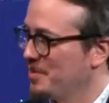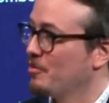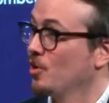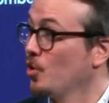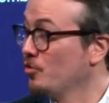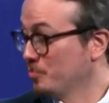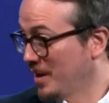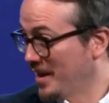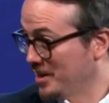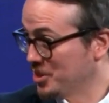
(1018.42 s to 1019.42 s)
there are a lot of
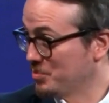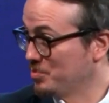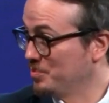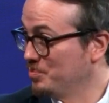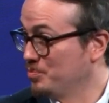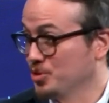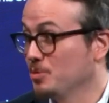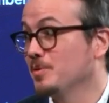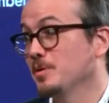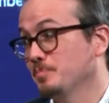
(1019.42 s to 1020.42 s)
players,
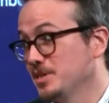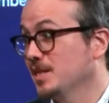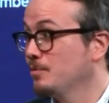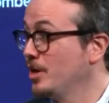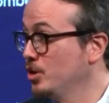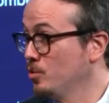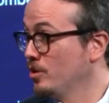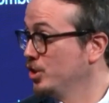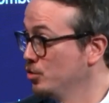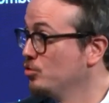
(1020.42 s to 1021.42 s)
presumably particularly when you were
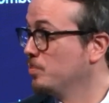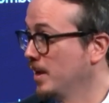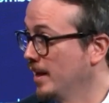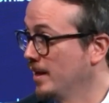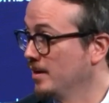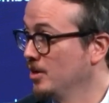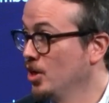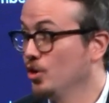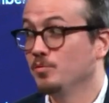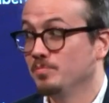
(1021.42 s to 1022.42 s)
a youth player,
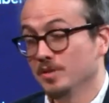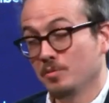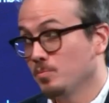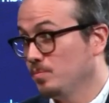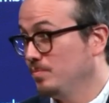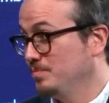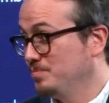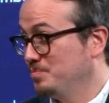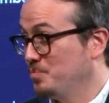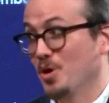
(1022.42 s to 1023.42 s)
who you know,
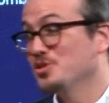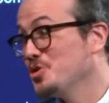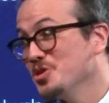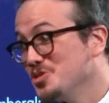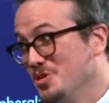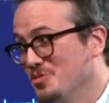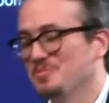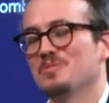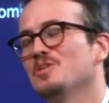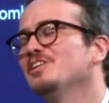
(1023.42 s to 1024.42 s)
weren't as good as you,
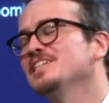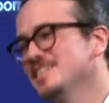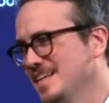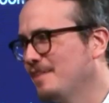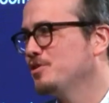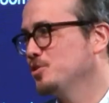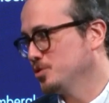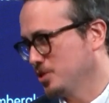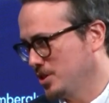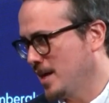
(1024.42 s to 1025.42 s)
or at least didn't have the,
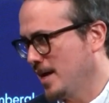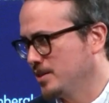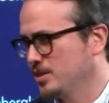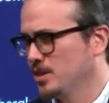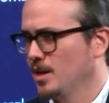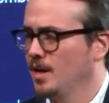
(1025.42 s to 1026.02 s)
success.